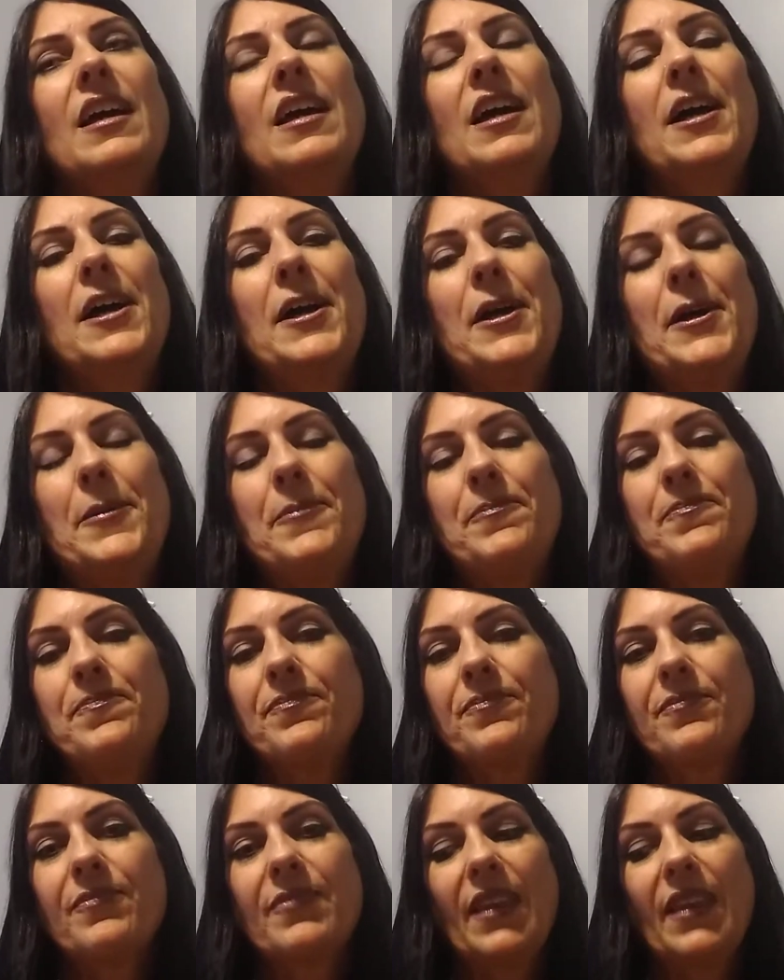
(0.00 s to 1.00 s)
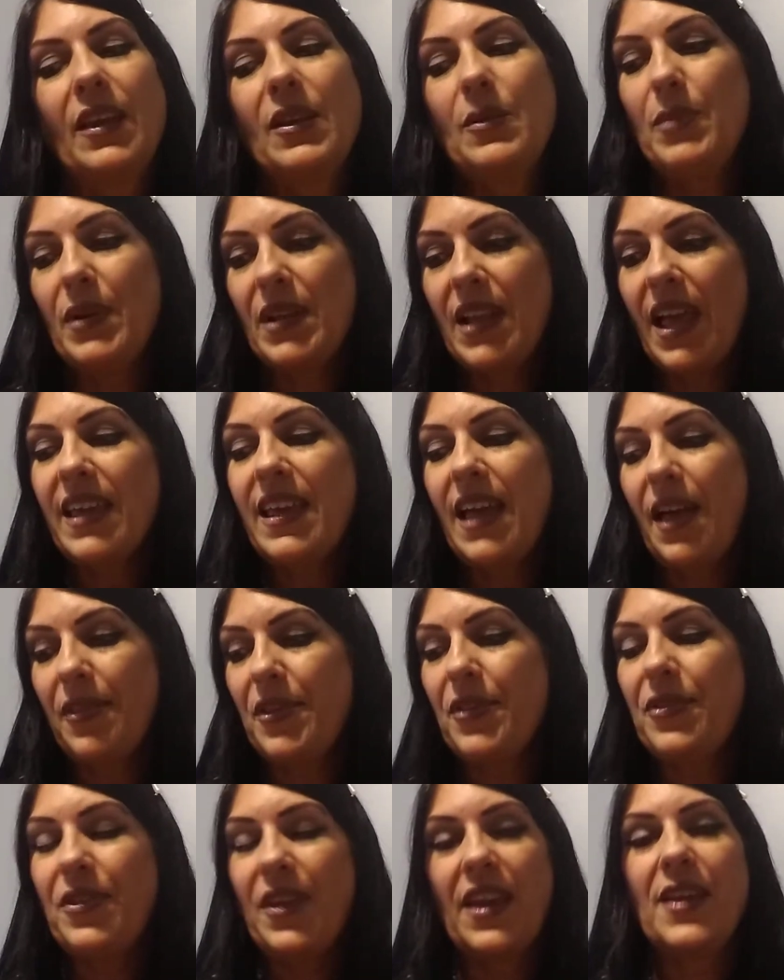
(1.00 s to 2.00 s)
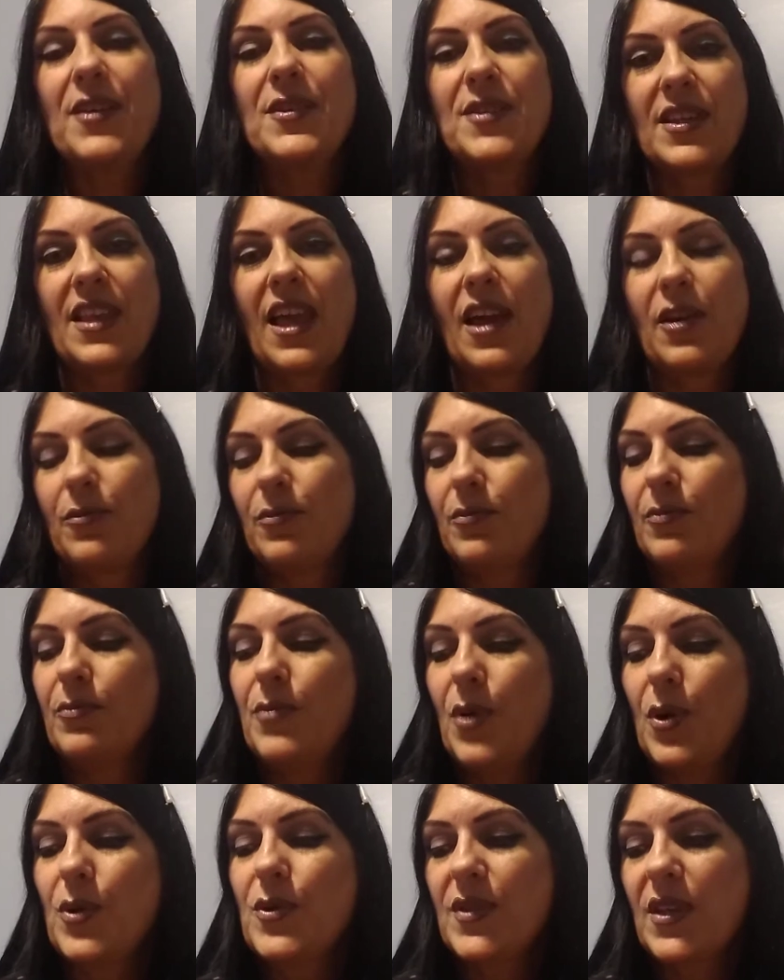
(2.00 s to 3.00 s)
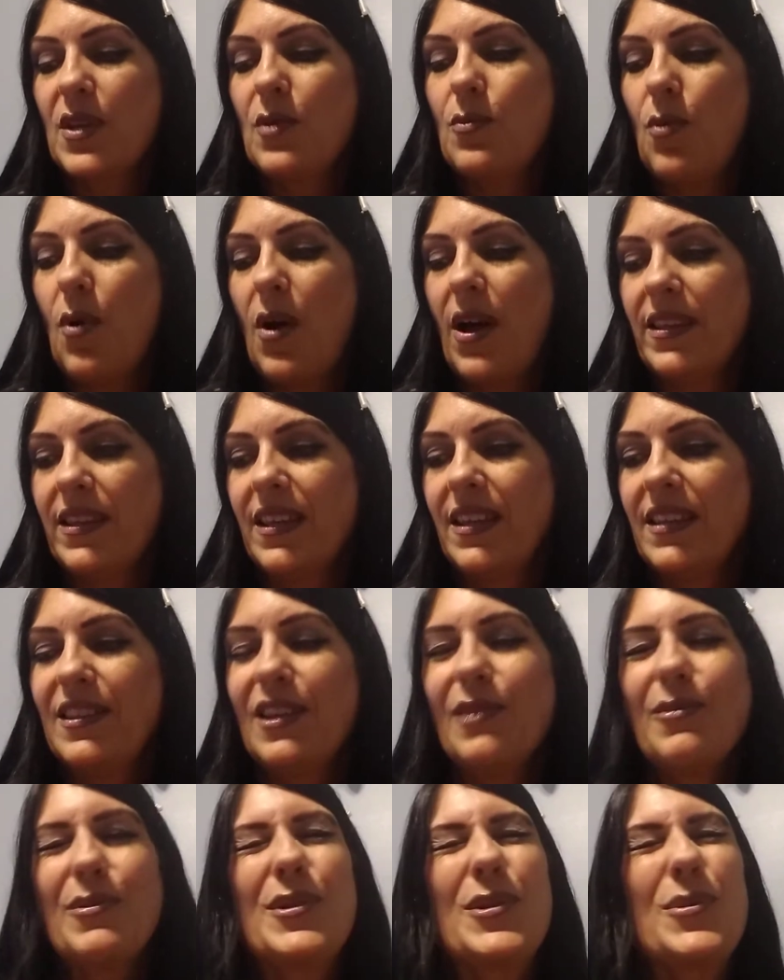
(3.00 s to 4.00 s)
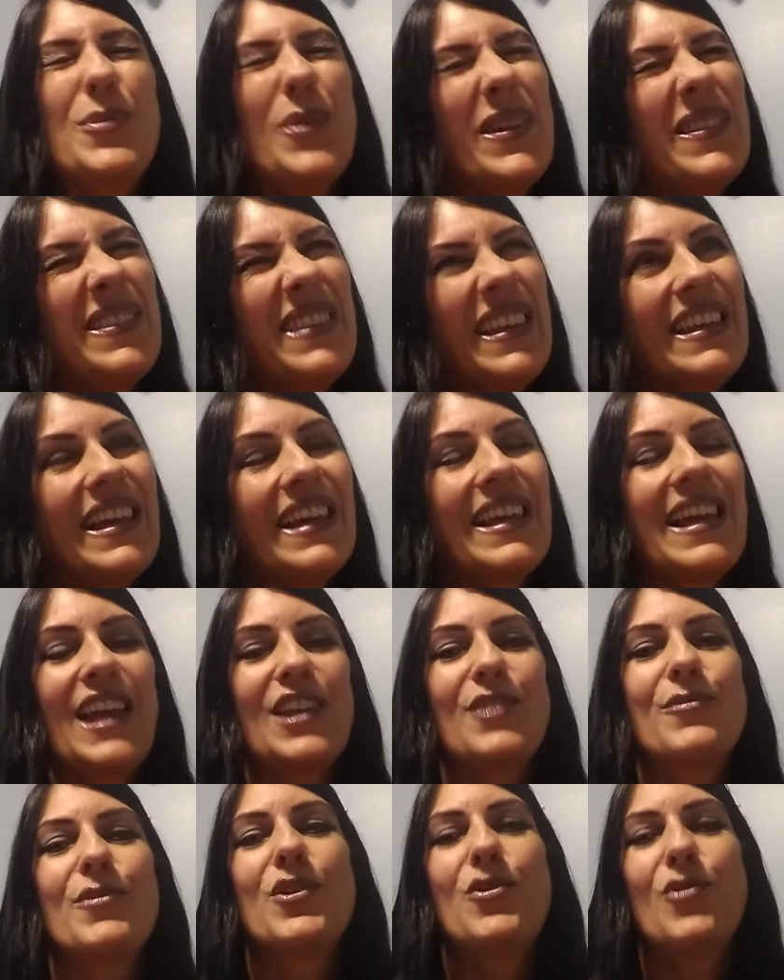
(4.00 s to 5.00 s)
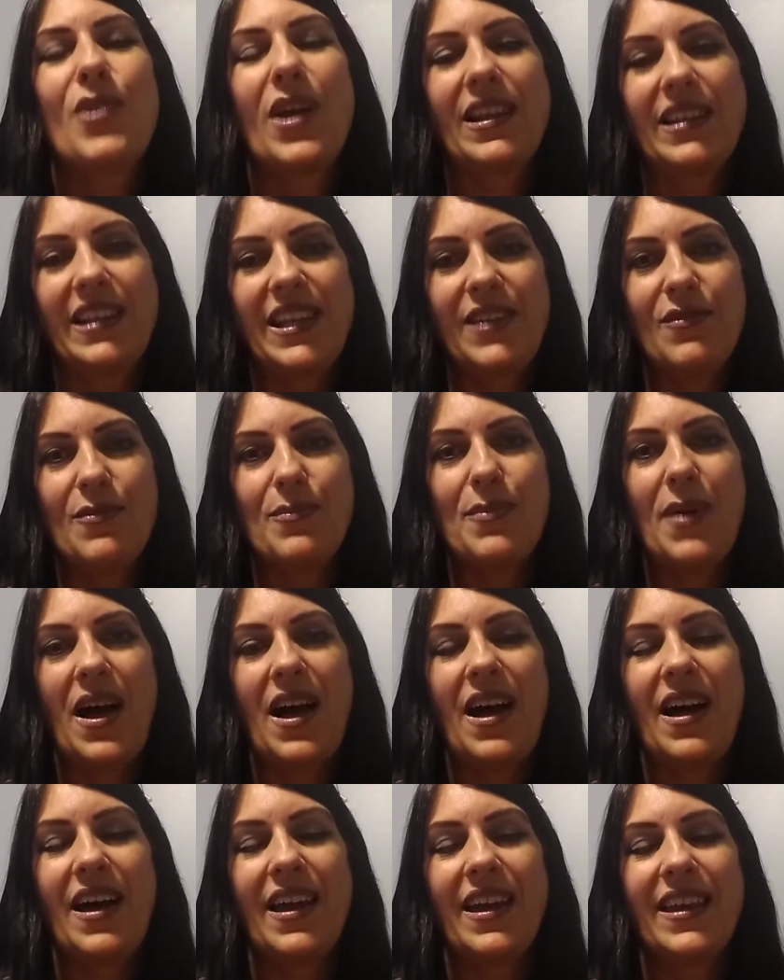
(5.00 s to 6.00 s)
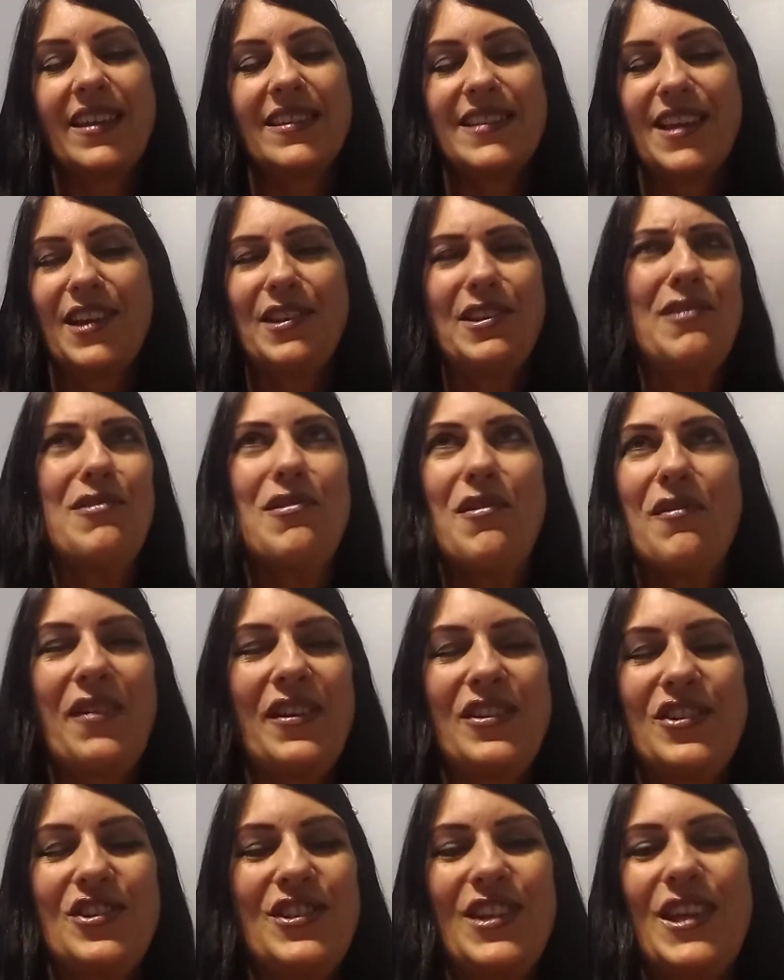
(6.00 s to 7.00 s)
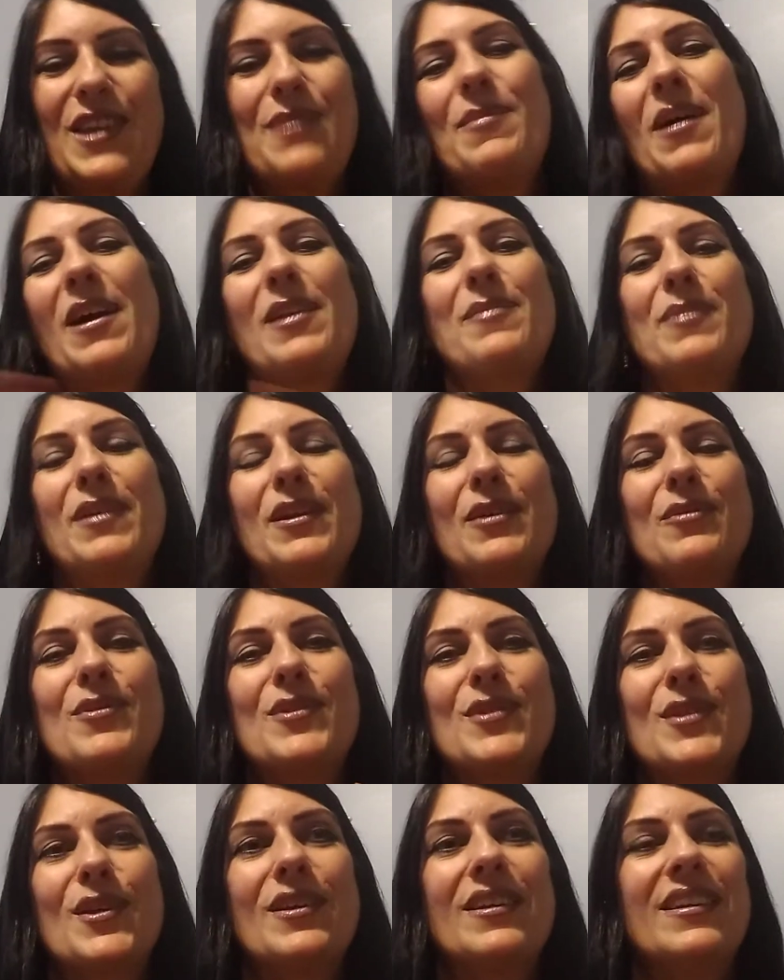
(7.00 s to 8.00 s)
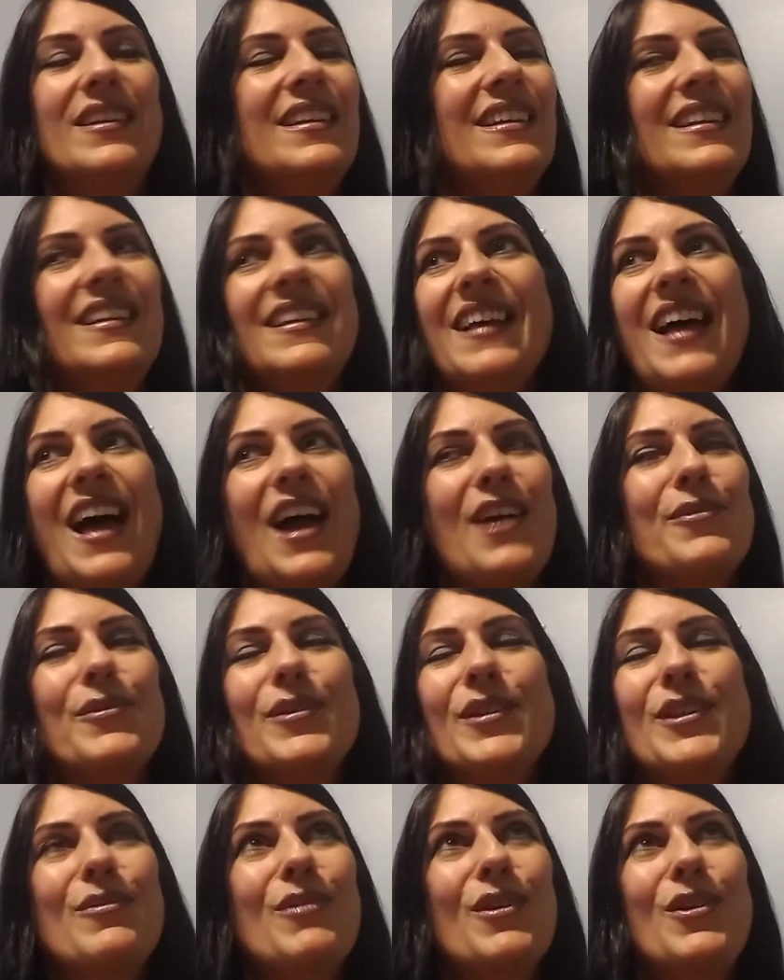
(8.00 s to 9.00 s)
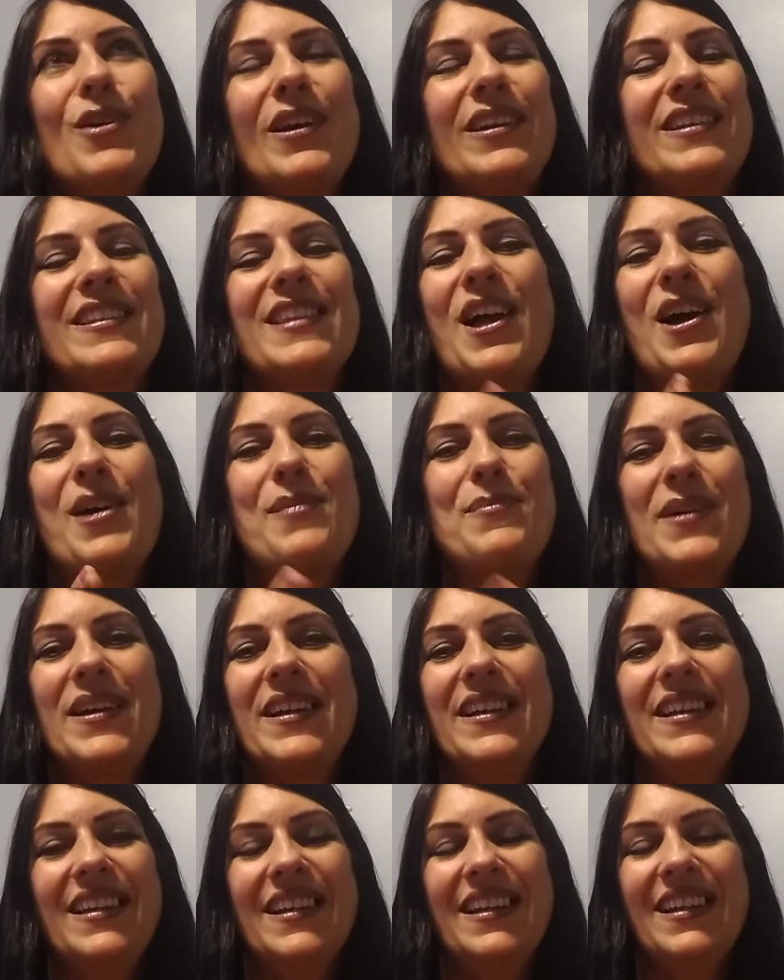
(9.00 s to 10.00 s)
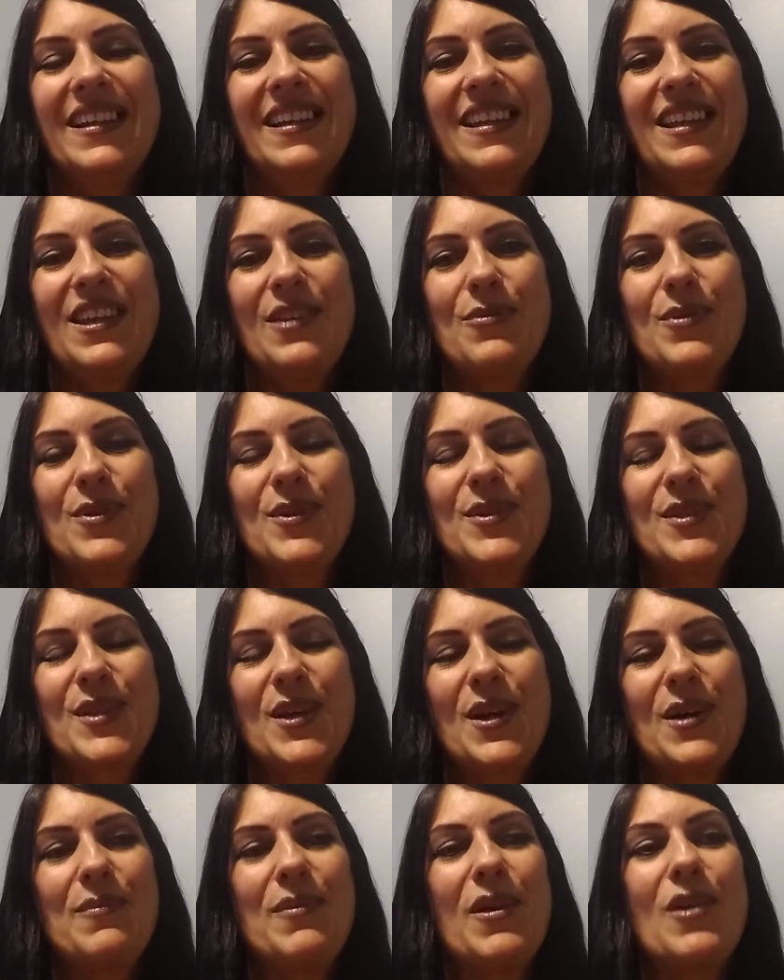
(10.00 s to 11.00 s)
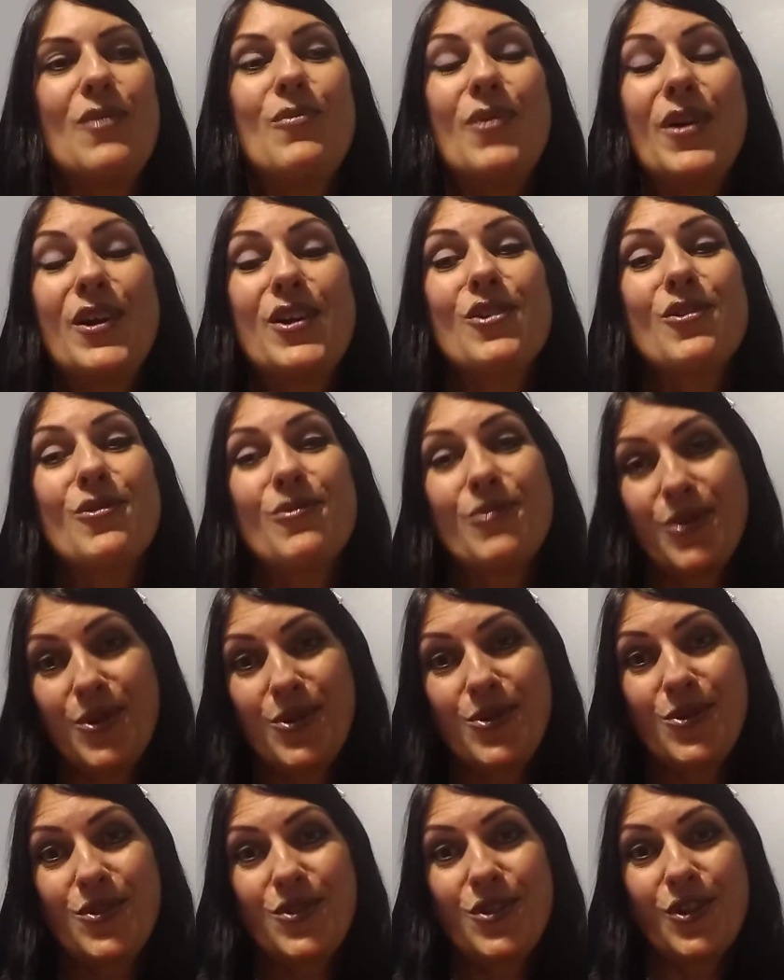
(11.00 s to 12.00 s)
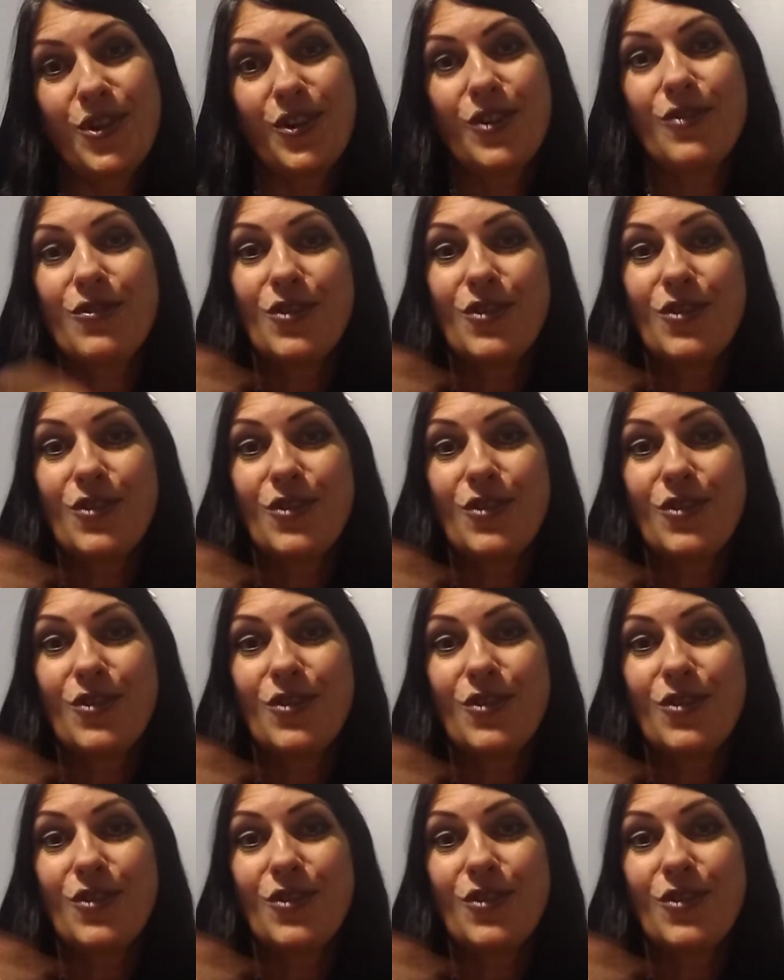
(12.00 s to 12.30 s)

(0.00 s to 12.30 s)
um, but I got the things that I mostly wanted. There was one thing I kind of regret leaving behind. I don't even know if I should tell you about it, but I really regret it now. But it was a wicker rooster.